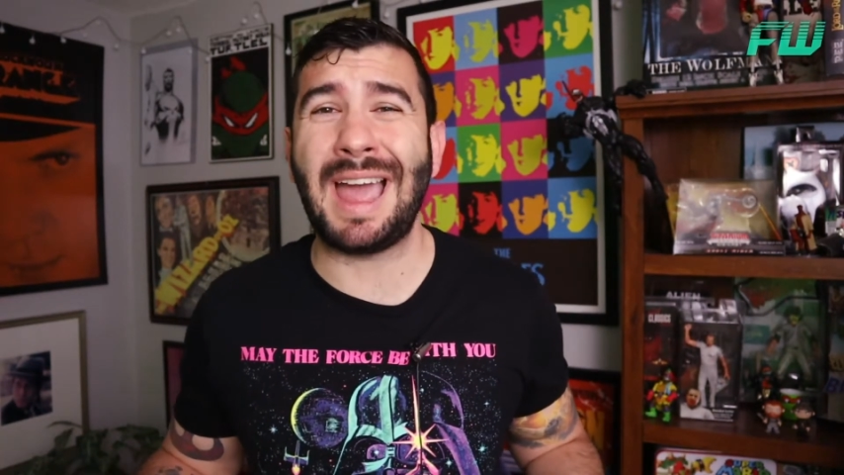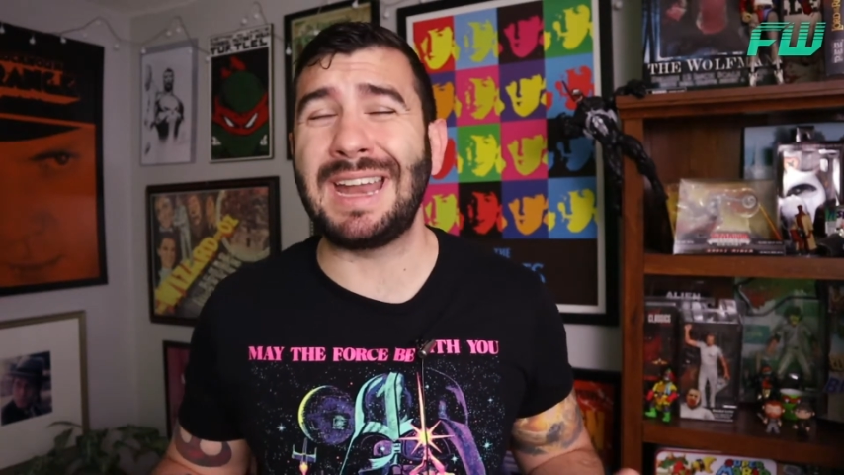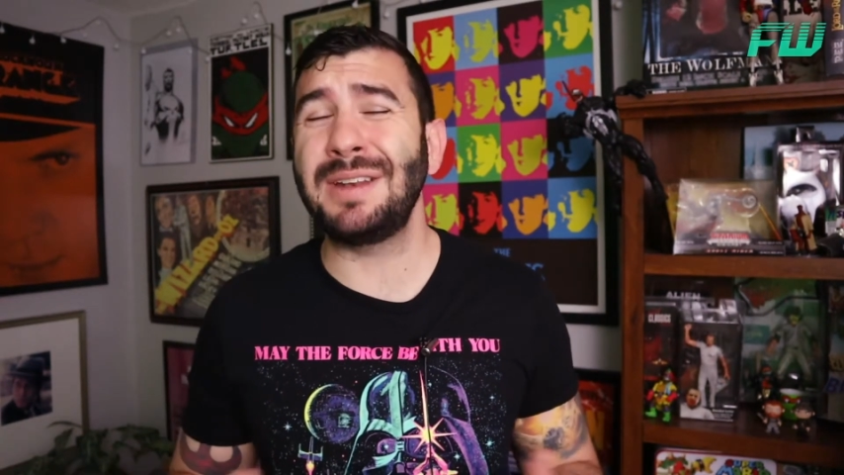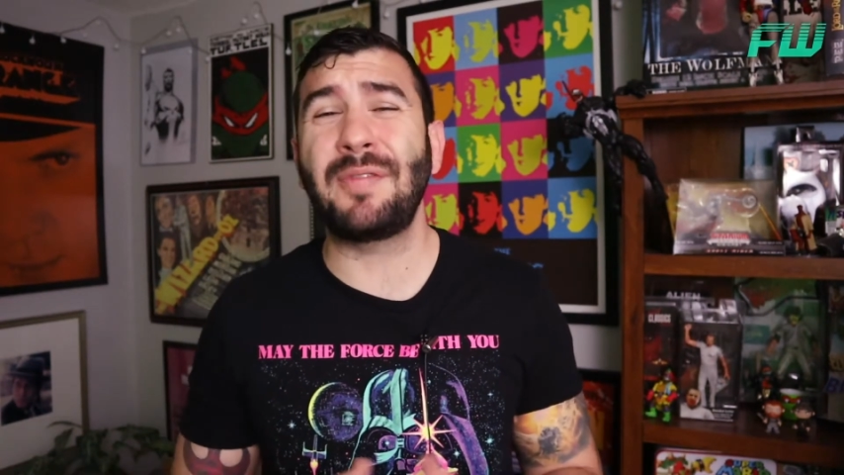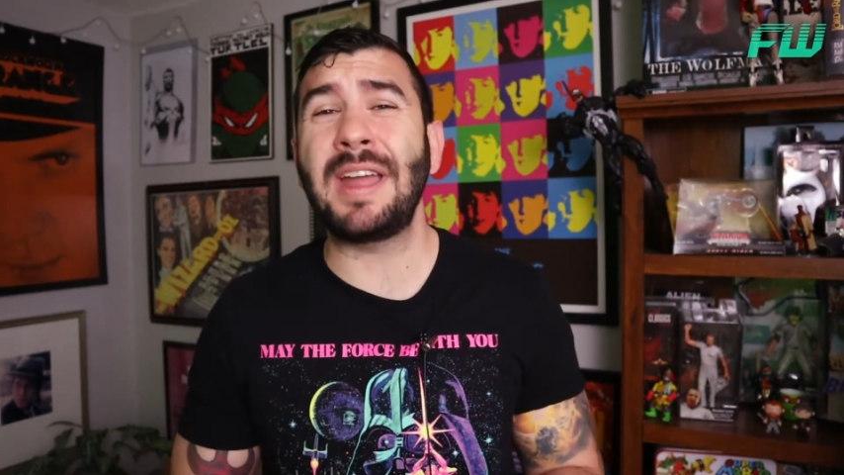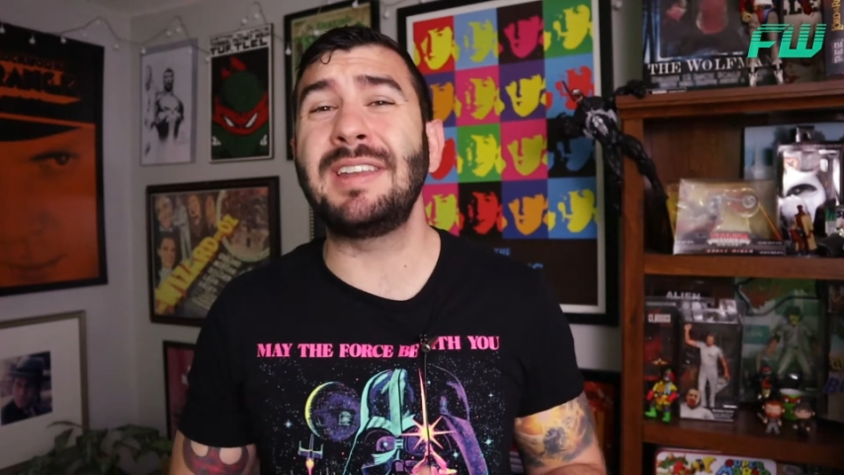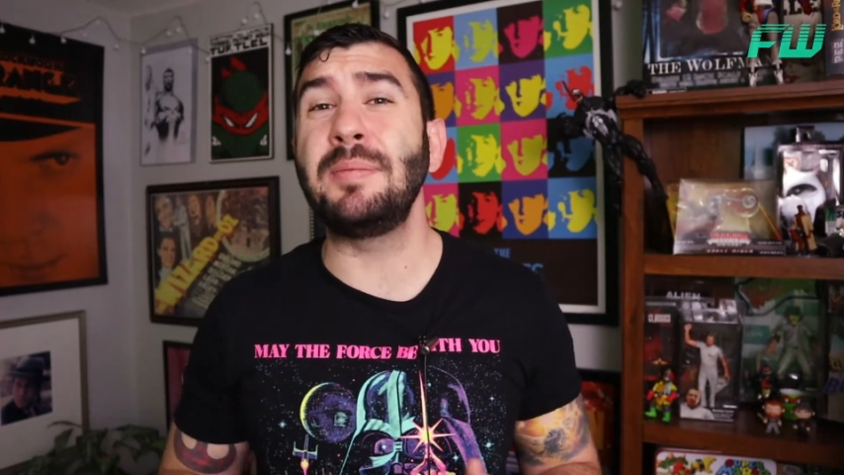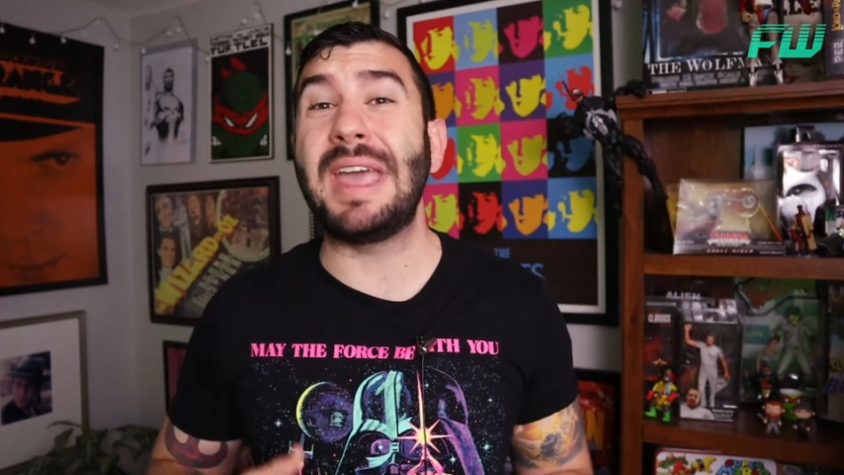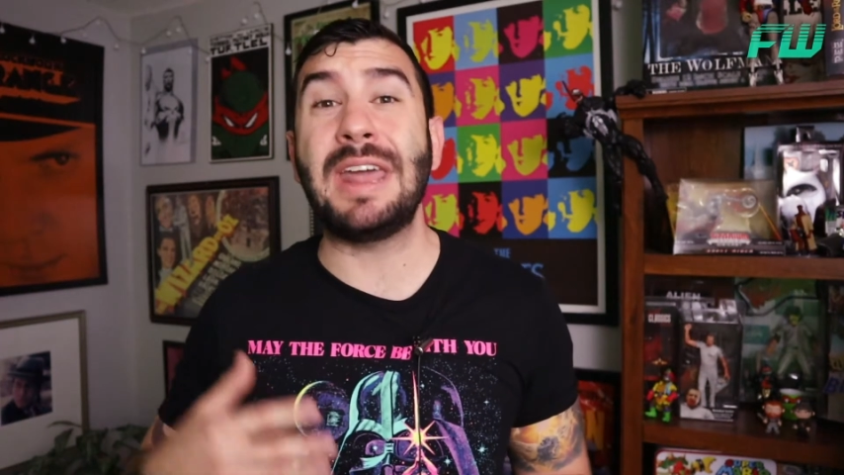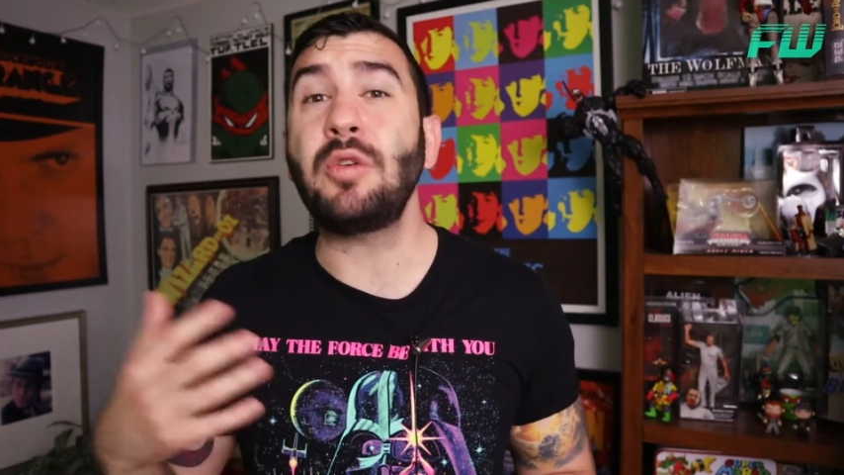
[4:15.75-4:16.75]
I didn't find
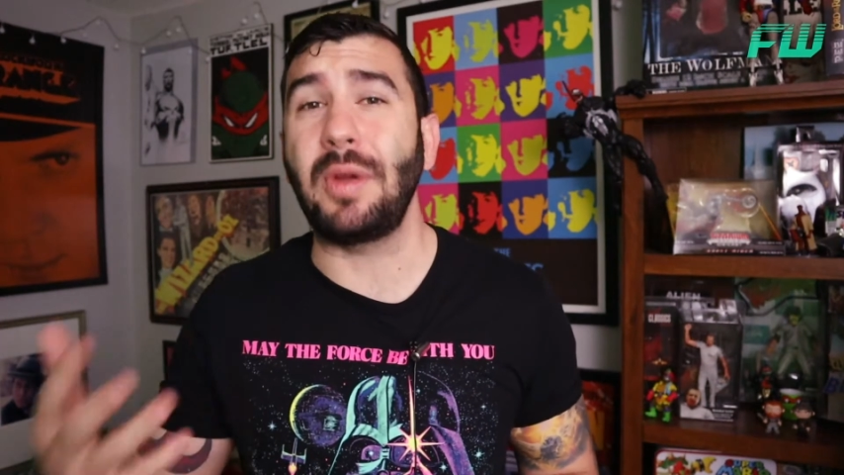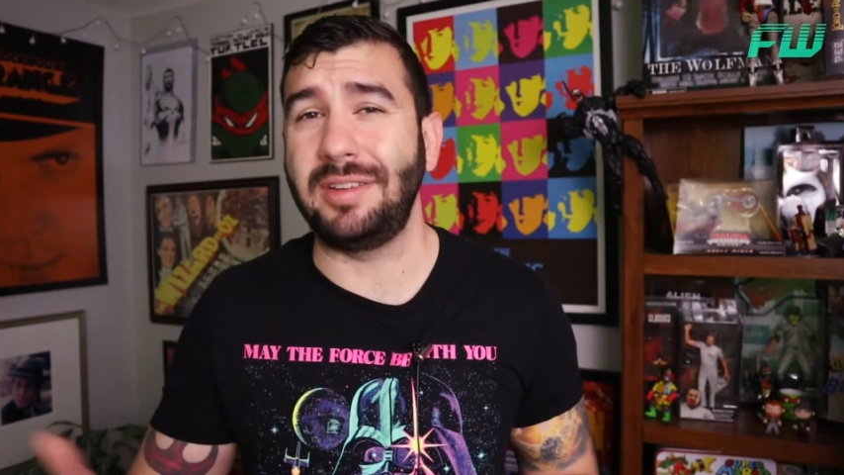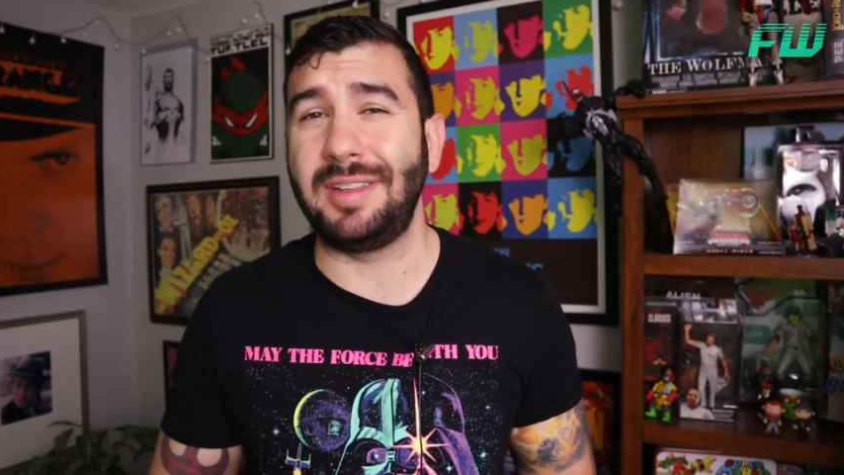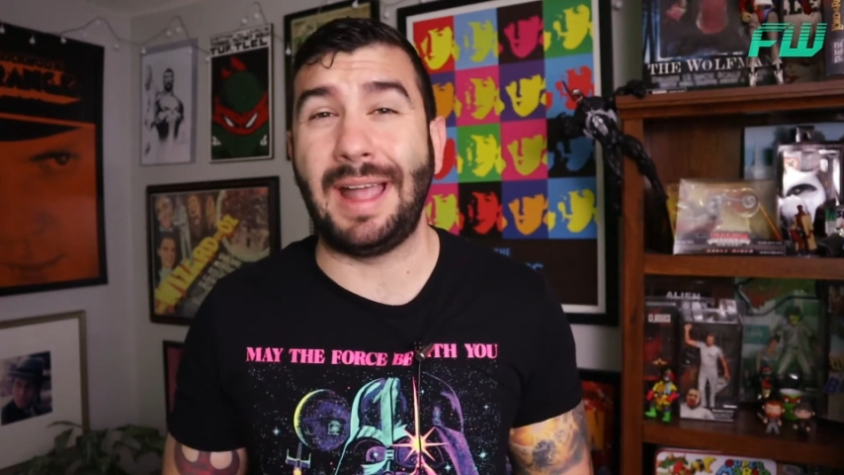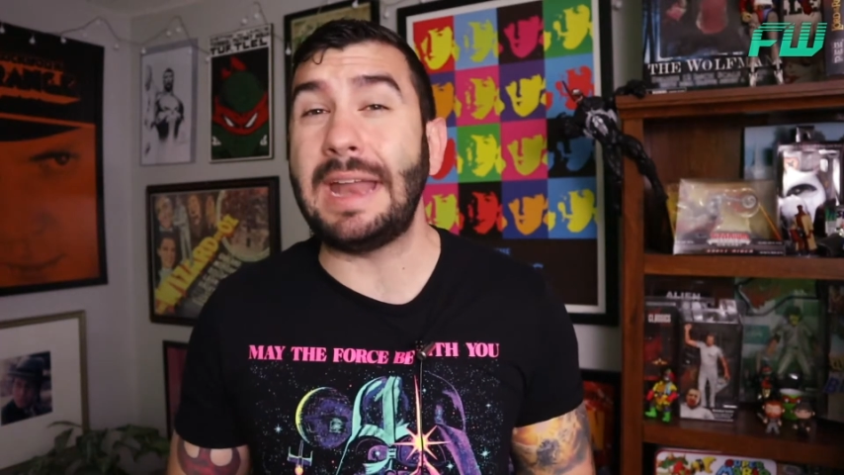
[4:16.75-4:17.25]
him interesting.